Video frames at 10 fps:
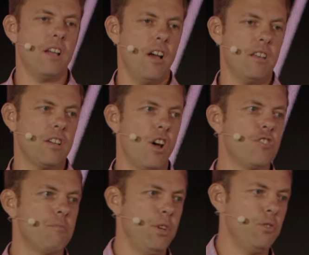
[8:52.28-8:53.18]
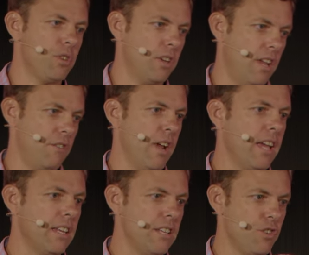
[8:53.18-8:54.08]
on contribution and
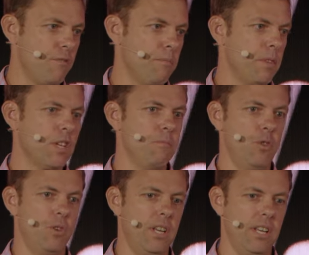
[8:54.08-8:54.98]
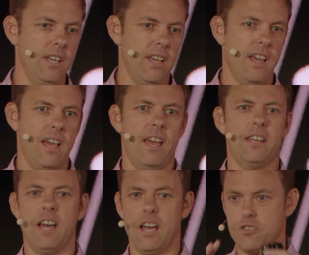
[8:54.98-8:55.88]
recognition from the community
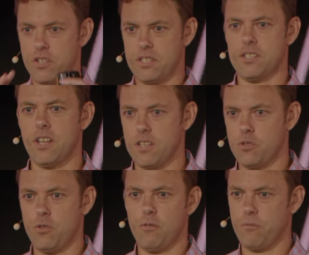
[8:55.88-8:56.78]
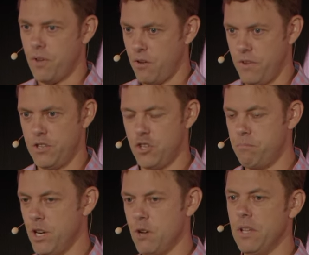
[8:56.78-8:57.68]
and not just a sort of a
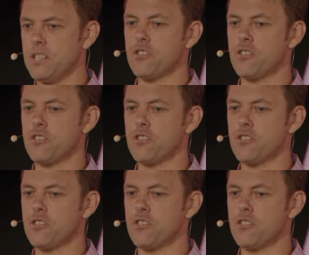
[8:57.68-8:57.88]
rigid pyramid